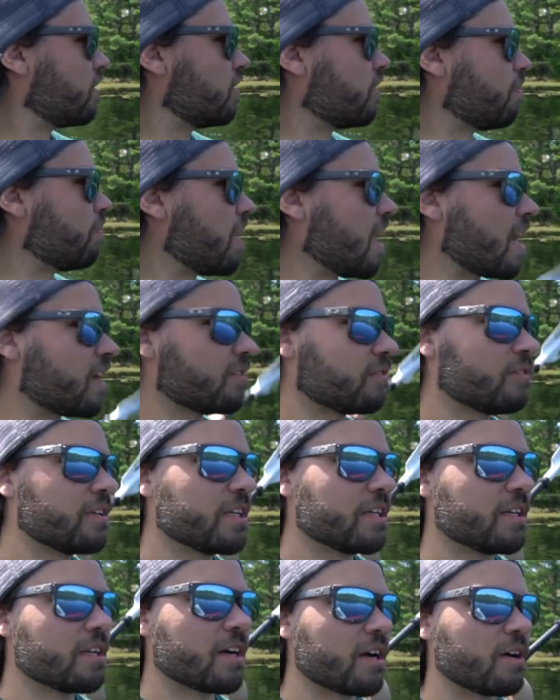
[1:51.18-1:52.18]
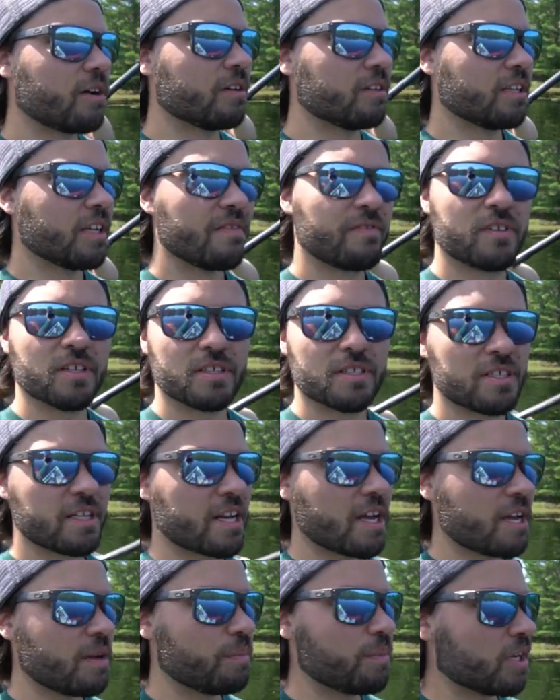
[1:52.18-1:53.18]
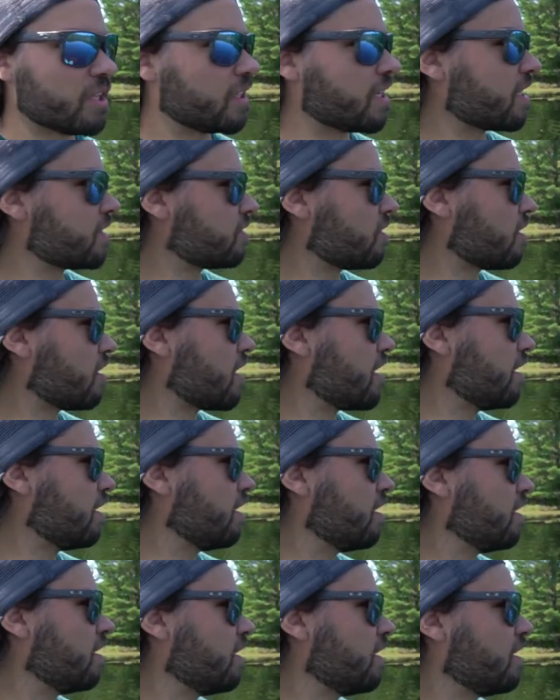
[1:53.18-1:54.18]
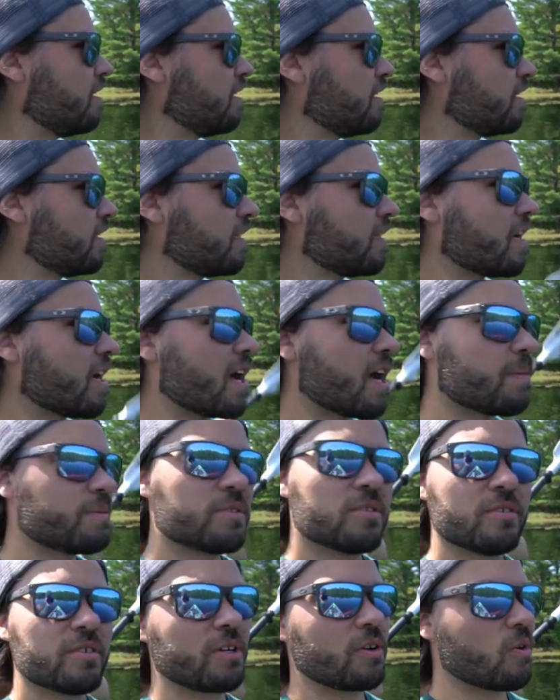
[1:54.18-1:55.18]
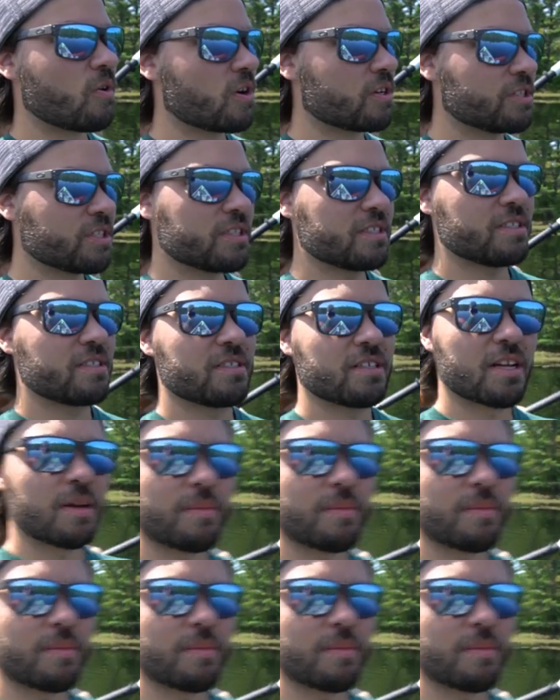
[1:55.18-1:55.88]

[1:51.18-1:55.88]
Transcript: the manly uh, lifting today, but that's all right. Absolutely gorgeous.